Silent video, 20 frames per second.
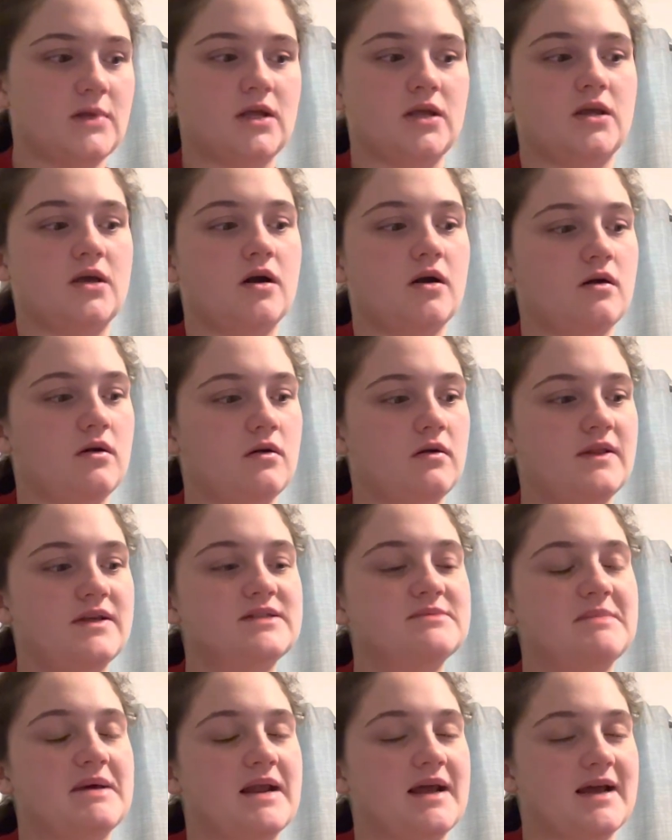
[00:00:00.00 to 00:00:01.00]
y'all,
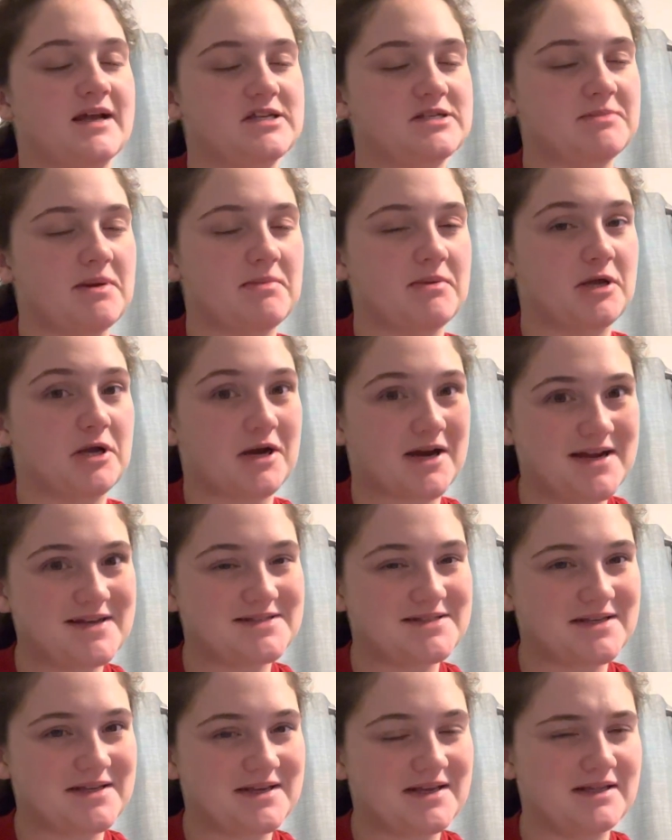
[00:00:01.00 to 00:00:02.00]
this medication made me
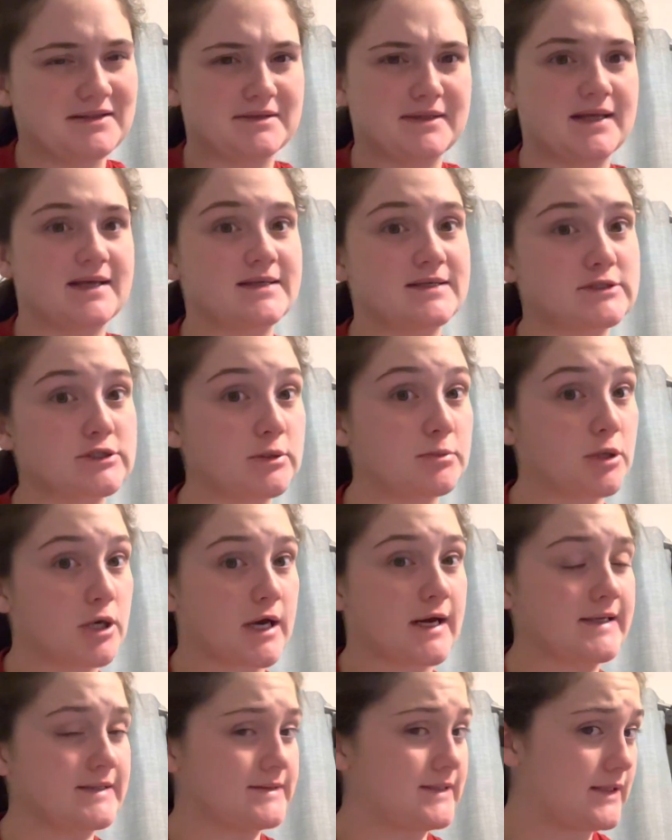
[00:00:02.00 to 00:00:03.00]
crazy and think some
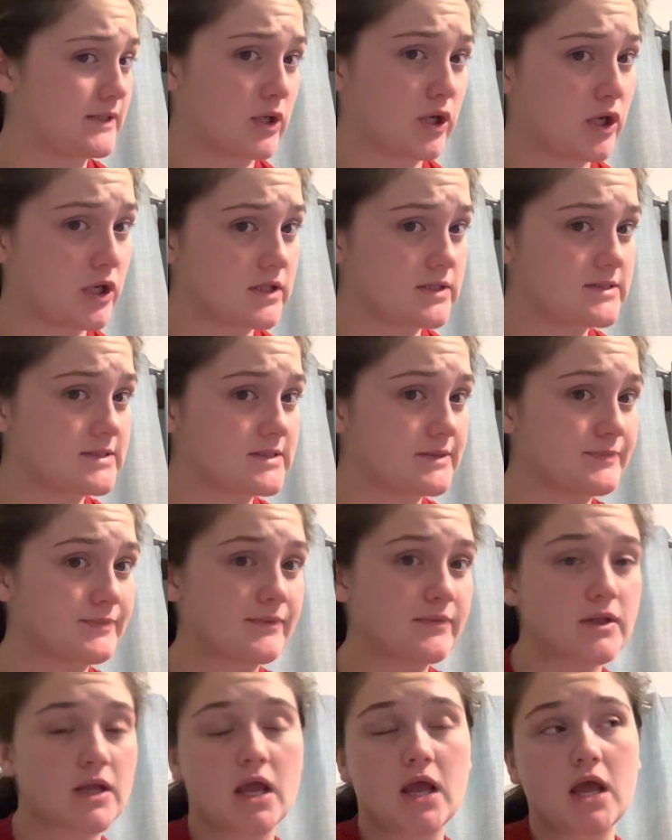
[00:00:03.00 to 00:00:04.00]
crazy thoughts.
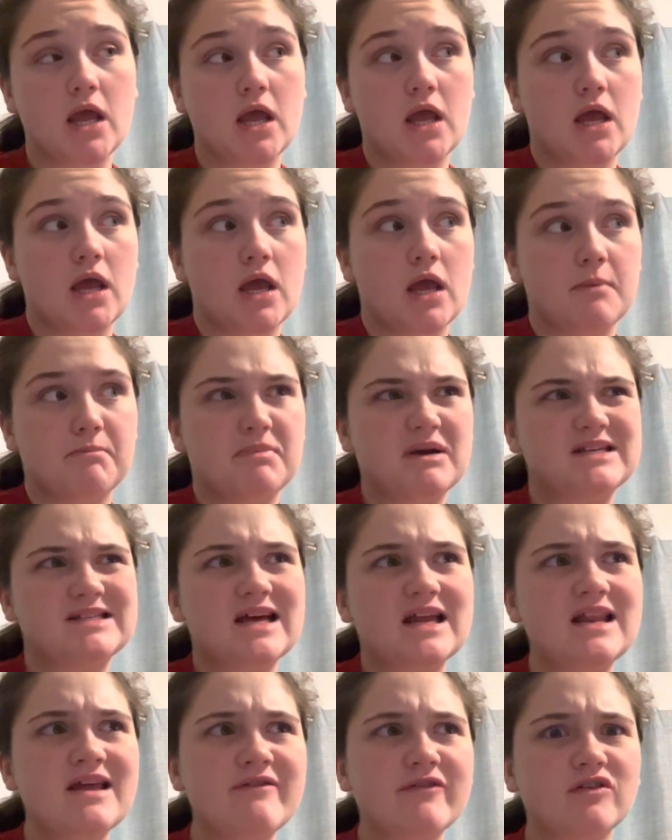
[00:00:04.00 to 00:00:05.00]
Because
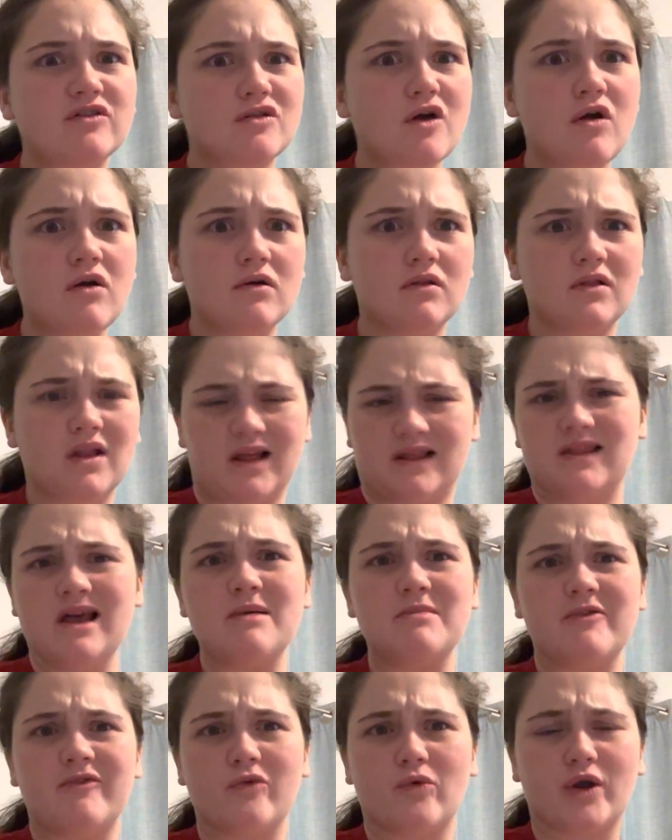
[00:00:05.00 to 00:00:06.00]
I never thought like
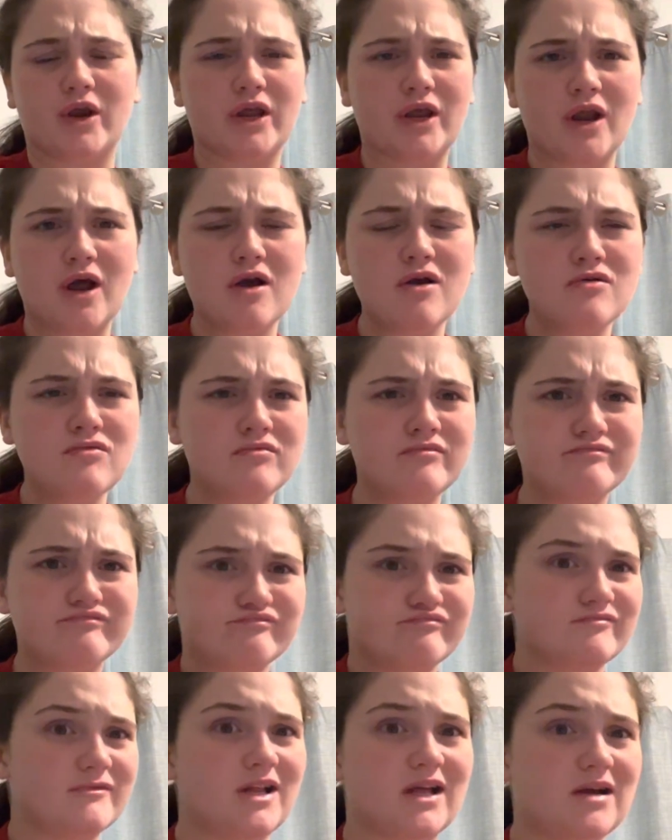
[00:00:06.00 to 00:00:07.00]
that before, you know?
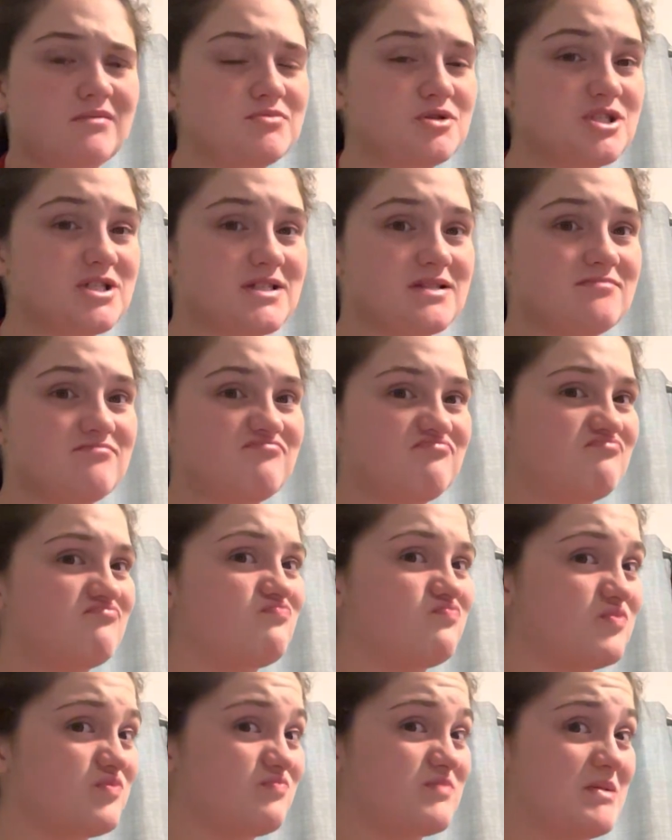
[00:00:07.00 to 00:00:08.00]
I'm just
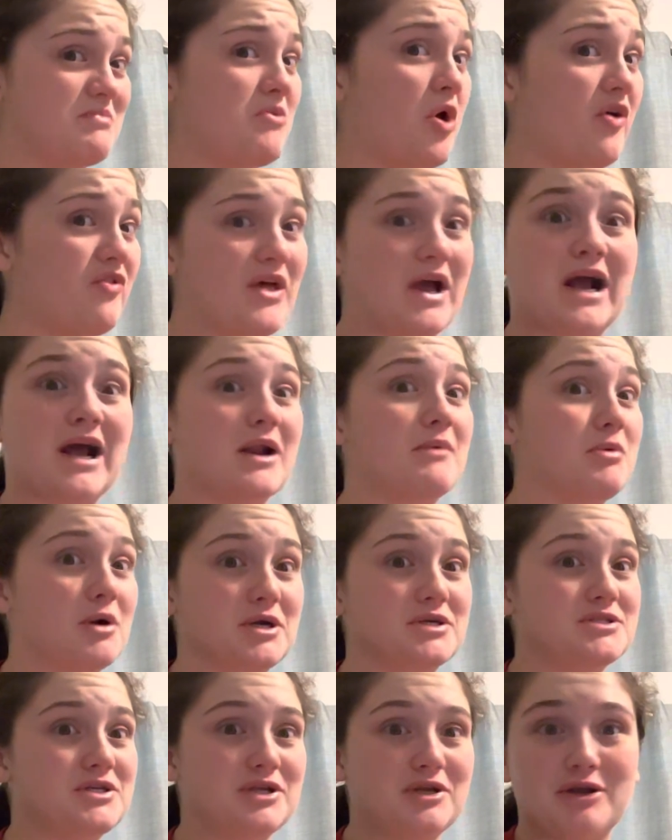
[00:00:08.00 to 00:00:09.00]
am not that kind of
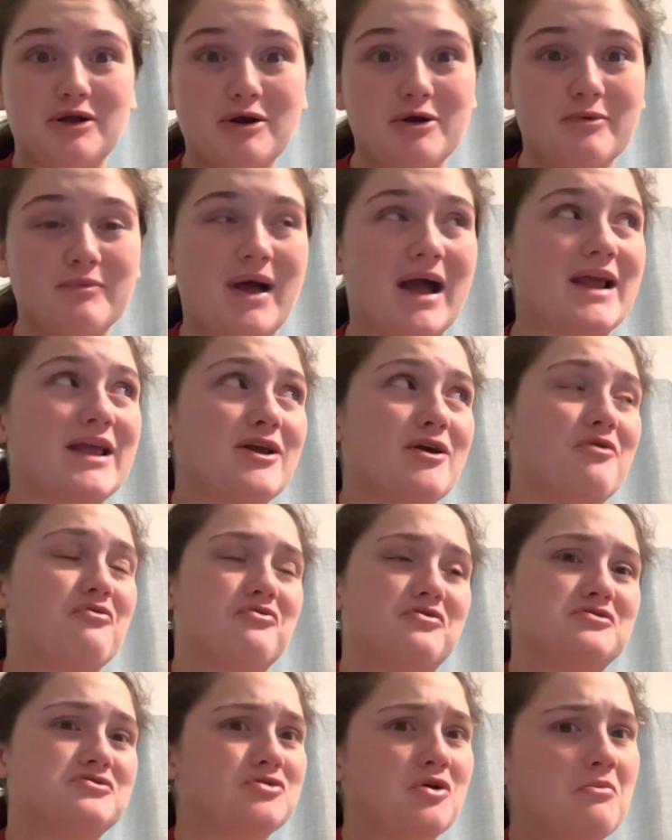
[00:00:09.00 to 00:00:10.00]
person, you know? I can go
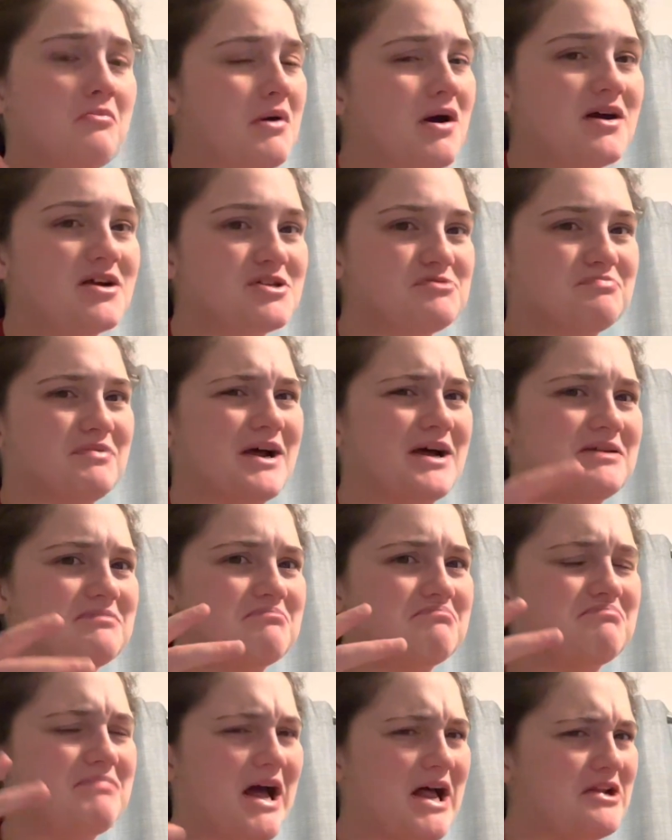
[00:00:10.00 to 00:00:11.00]
through so much, but I,
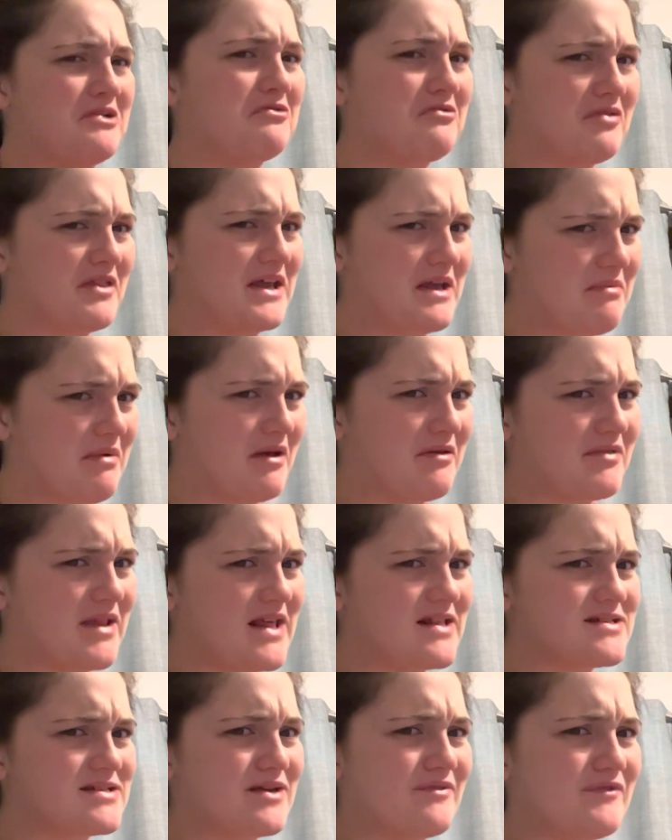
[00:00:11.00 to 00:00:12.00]
I don't think about
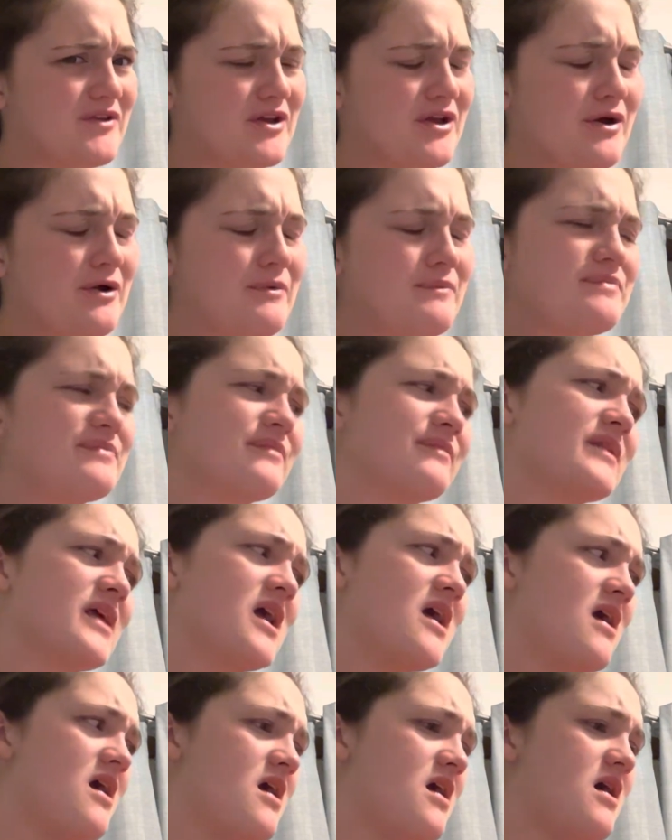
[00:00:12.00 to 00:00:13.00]
that stuff, you know?
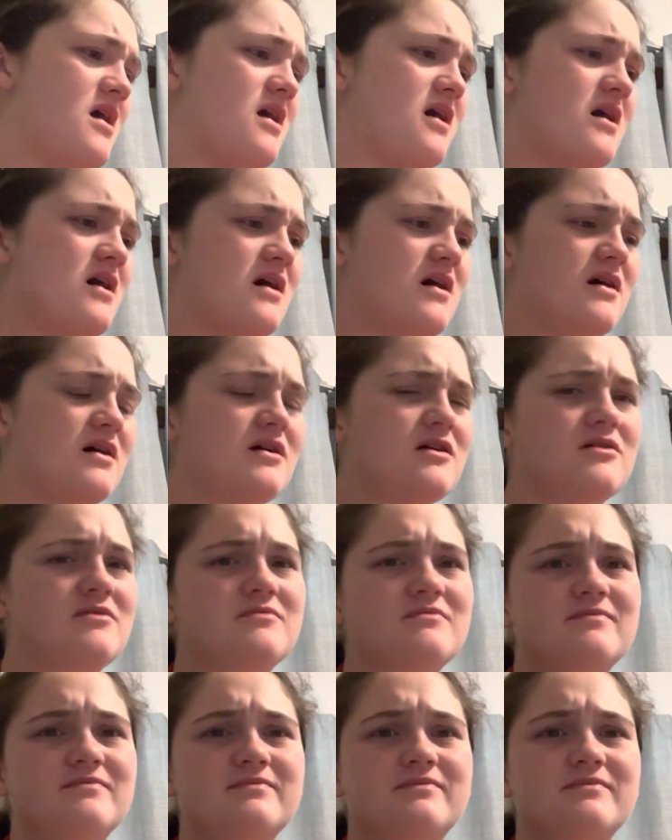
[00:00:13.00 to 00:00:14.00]
Um,